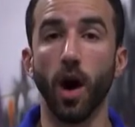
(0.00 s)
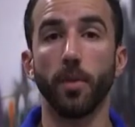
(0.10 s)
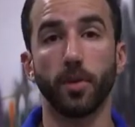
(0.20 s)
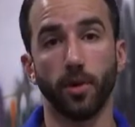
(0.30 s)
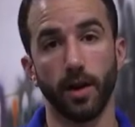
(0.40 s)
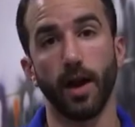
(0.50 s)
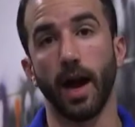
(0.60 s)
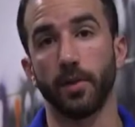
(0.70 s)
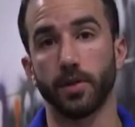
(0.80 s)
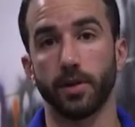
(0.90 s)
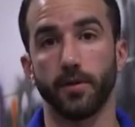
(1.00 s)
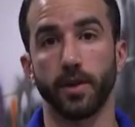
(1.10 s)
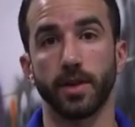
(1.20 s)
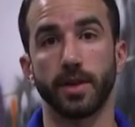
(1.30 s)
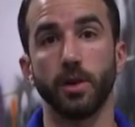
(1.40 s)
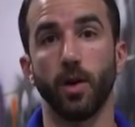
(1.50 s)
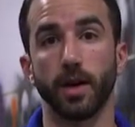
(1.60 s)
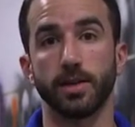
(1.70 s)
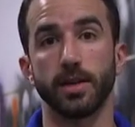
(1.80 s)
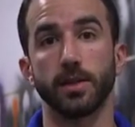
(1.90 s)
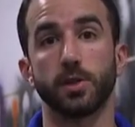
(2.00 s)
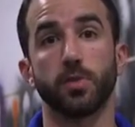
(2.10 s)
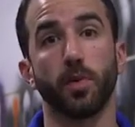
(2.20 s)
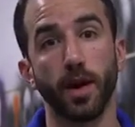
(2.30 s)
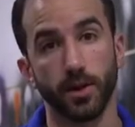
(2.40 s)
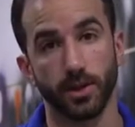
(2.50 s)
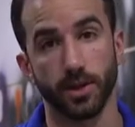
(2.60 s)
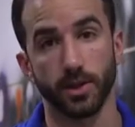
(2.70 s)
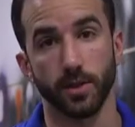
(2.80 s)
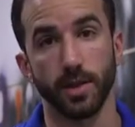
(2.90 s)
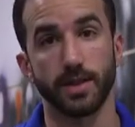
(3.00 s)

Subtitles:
upgrade option for the DYC sprayer system.